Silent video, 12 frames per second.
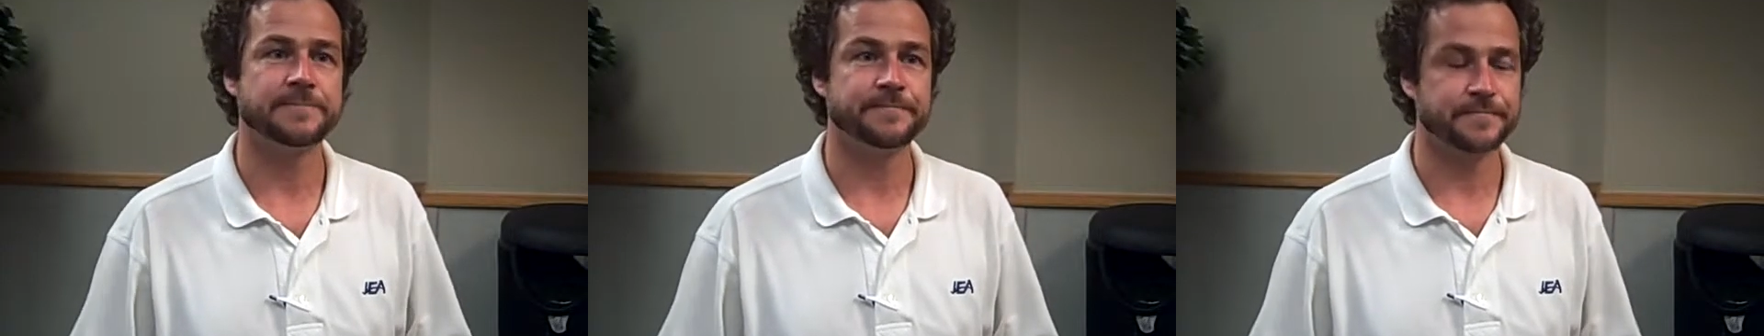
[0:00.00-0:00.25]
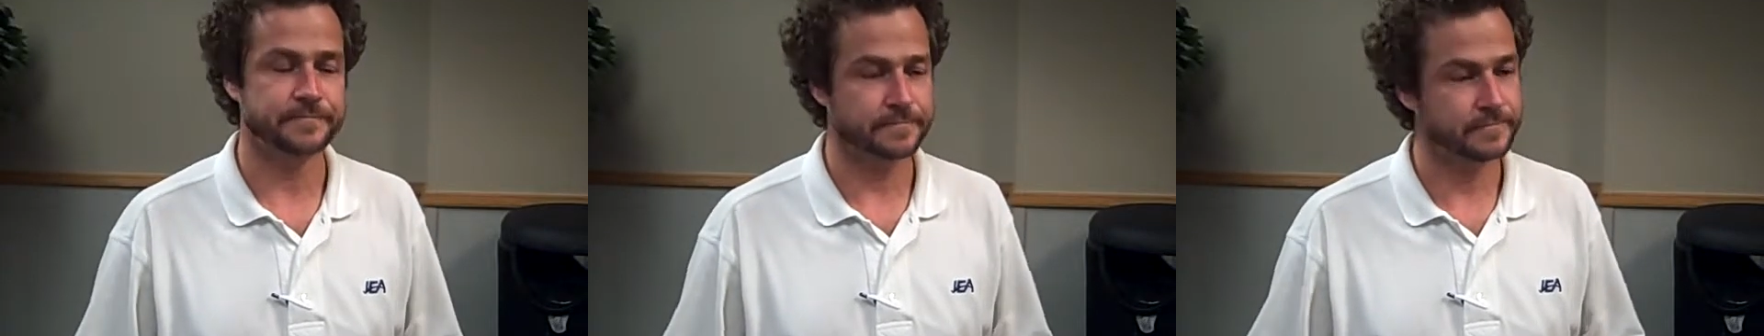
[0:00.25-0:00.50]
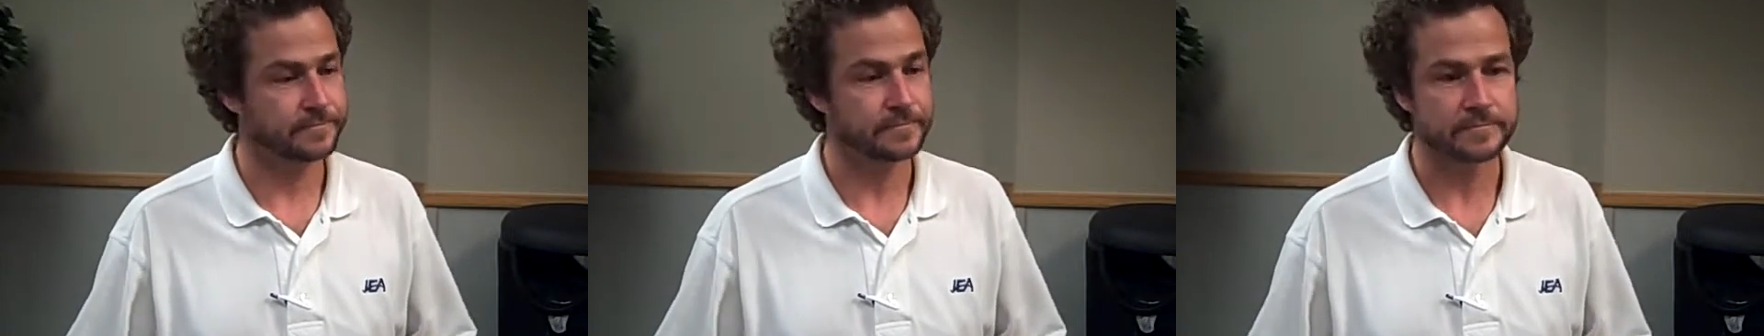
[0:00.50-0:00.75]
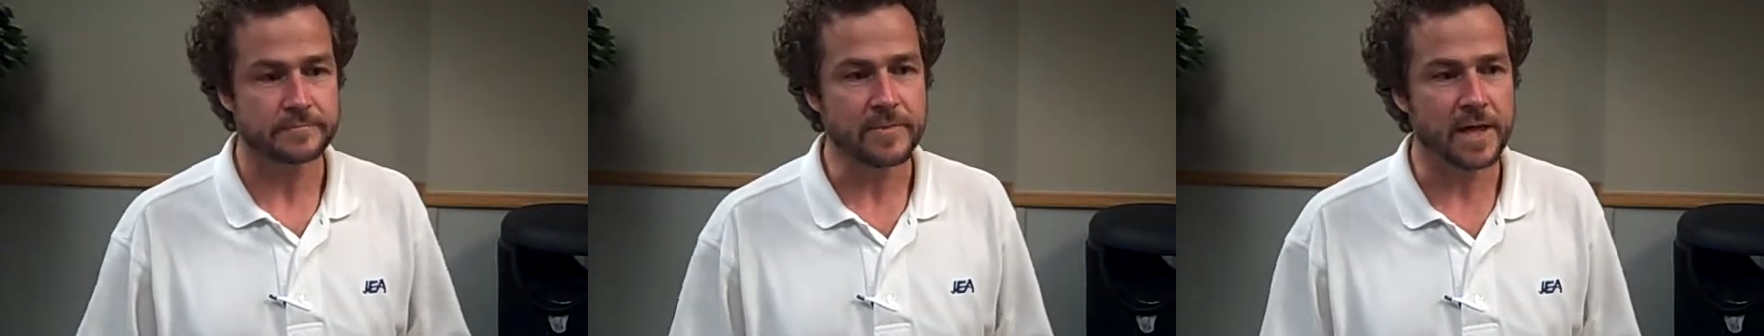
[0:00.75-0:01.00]

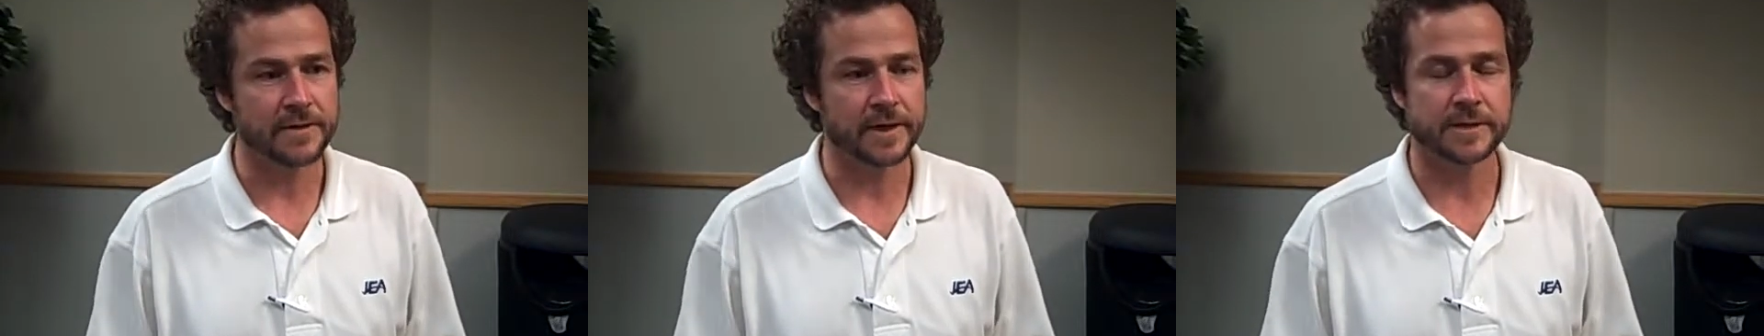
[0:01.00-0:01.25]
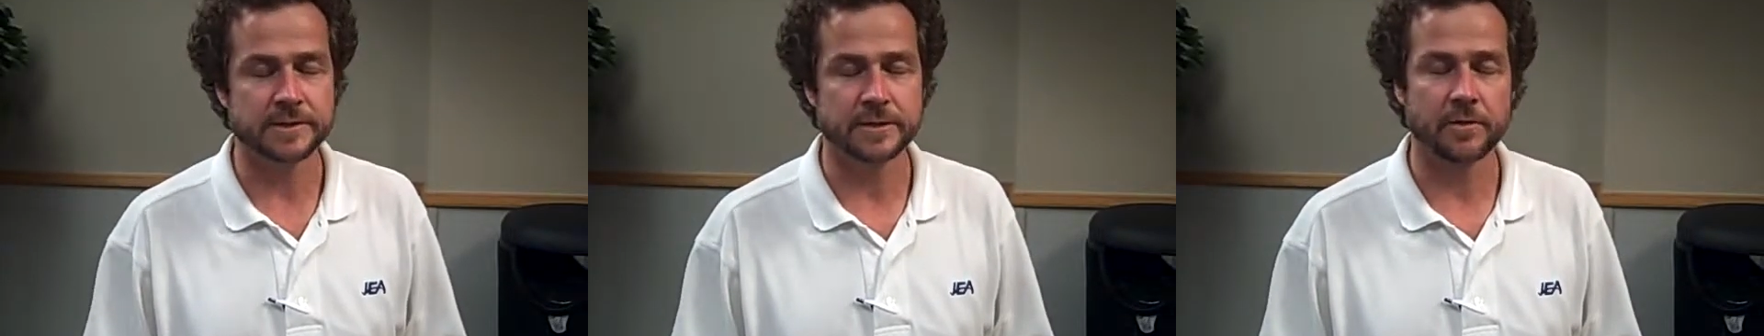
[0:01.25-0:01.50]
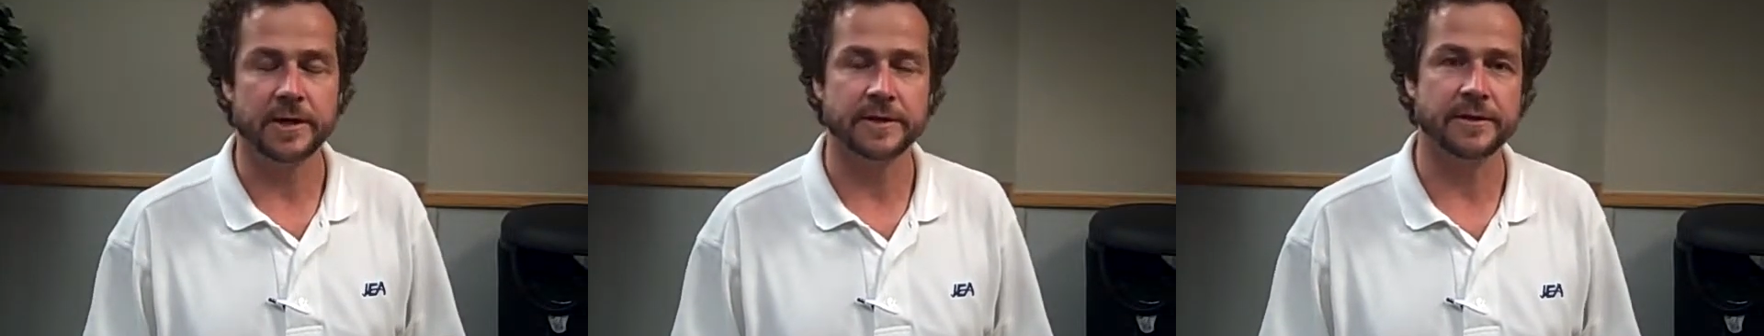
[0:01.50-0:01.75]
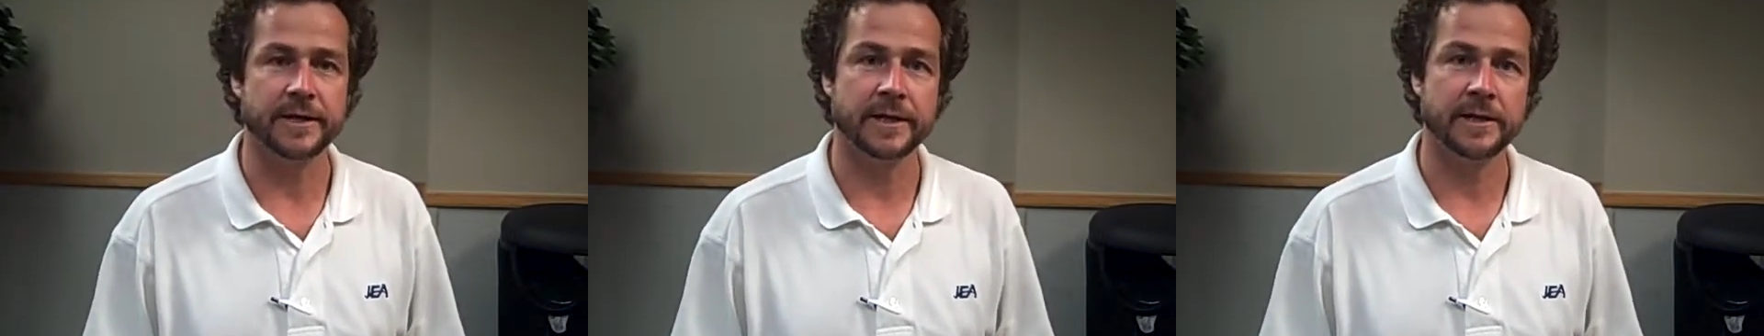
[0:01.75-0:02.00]
I think it's a great
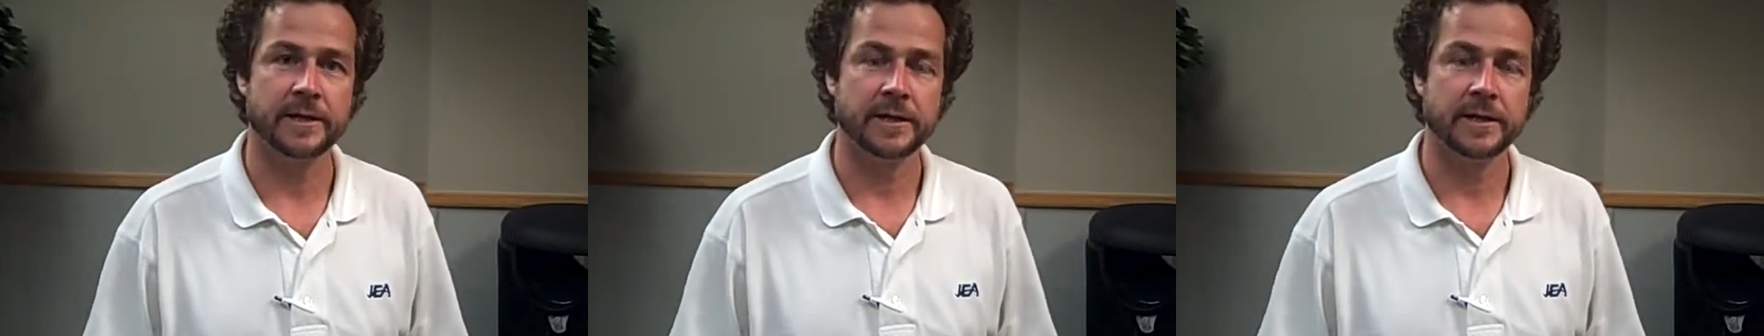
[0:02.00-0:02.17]
thing.